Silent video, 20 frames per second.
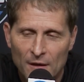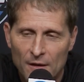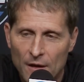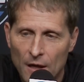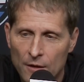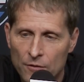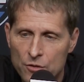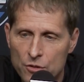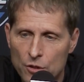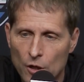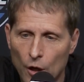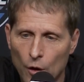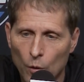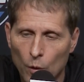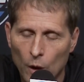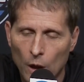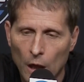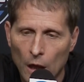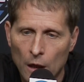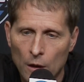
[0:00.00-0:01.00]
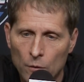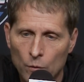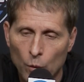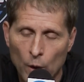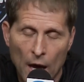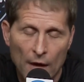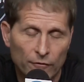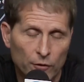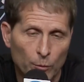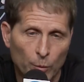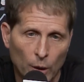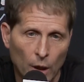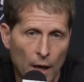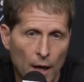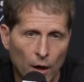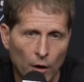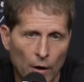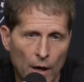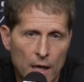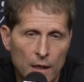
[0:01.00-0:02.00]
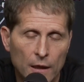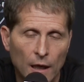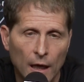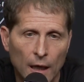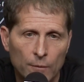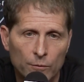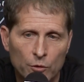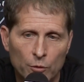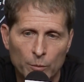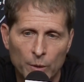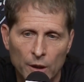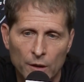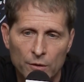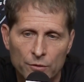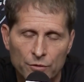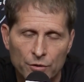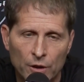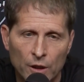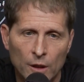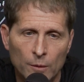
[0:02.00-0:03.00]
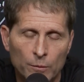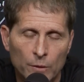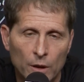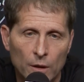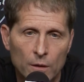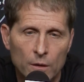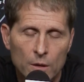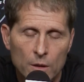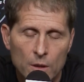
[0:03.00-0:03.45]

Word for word: And so uh, we have to play our A game to beat a team that,